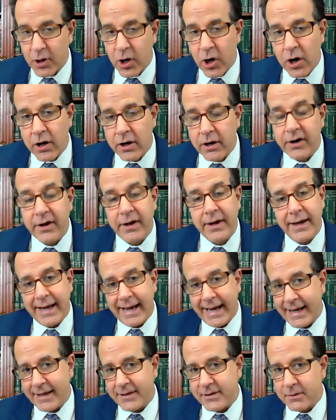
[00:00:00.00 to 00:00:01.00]
bar
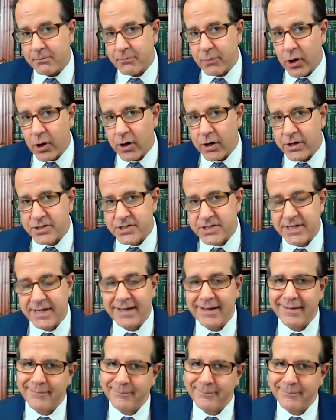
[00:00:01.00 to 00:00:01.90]
and the bar's